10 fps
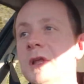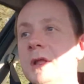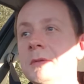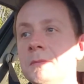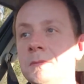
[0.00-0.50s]

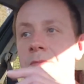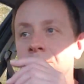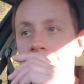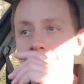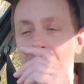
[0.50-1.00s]
done,
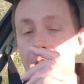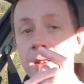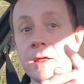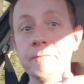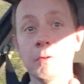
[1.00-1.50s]

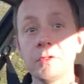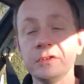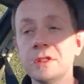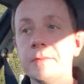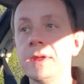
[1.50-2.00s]
and I bought
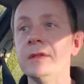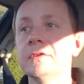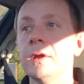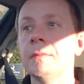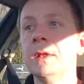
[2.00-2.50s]
this in the
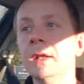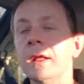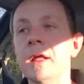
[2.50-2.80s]
meantime.